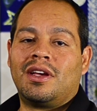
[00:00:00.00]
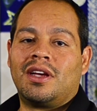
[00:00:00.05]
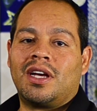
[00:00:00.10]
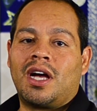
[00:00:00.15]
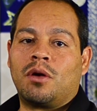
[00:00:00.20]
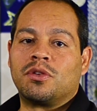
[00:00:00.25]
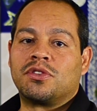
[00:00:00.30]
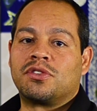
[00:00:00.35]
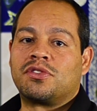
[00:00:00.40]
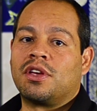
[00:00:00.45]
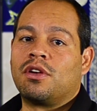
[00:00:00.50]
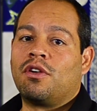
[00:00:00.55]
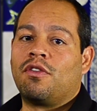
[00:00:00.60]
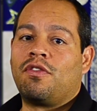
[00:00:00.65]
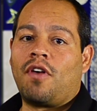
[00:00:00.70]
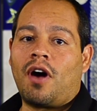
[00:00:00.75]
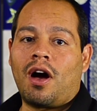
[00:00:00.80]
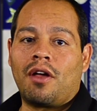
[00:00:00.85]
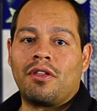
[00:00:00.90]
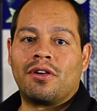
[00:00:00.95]
I was a single
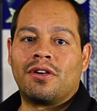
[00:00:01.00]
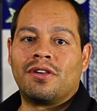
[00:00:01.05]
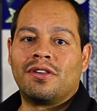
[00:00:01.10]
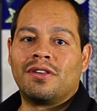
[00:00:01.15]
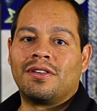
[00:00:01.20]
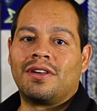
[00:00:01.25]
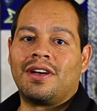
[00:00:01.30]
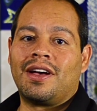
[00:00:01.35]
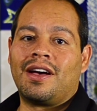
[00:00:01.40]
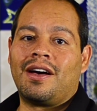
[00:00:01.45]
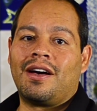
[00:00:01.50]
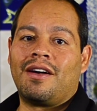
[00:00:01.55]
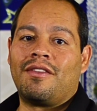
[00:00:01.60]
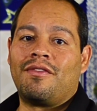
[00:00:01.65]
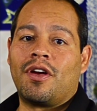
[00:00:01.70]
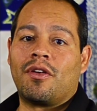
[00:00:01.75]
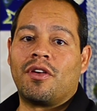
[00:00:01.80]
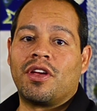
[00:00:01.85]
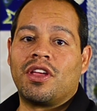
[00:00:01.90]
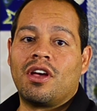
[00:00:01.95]
father,
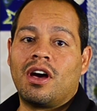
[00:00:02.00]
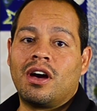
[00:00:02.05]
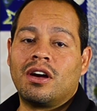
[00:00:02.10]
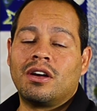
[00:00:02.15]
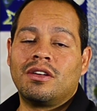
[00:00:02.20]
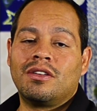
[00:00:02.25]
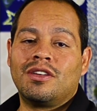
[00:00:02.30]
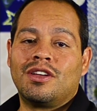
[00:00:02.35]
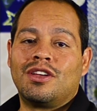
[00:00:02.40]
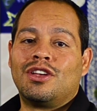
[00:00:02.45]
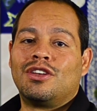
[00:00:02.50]
very young,